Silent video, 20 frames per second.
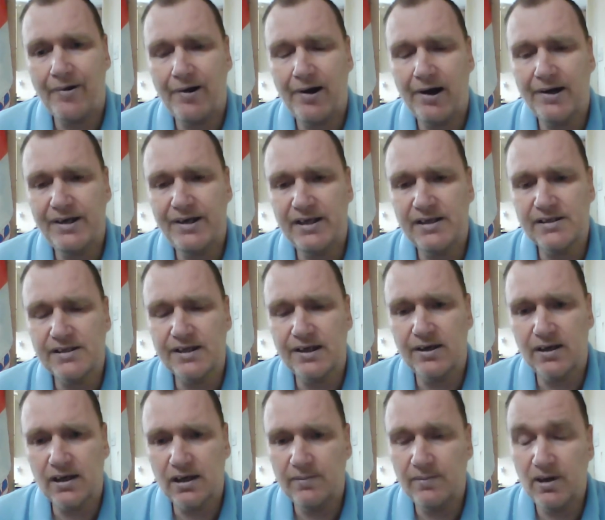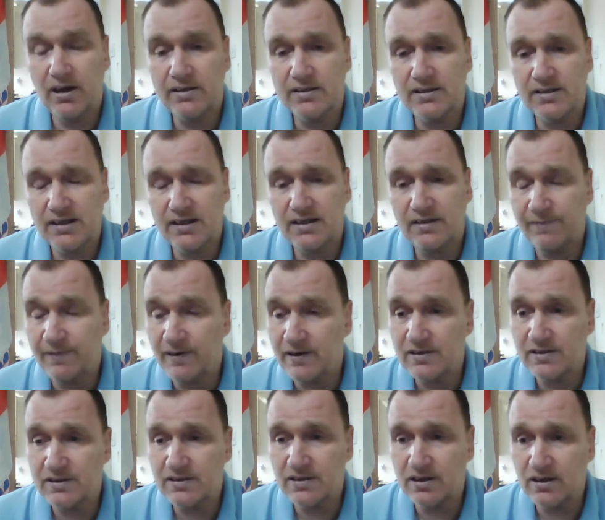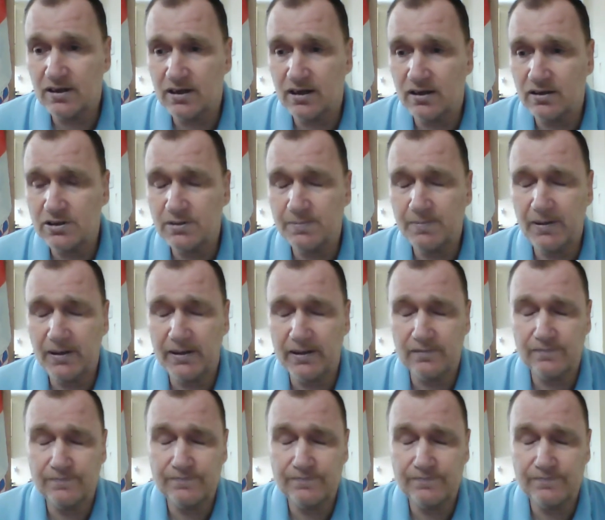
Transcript: I need to go and get my teeth fixed because I can't speak.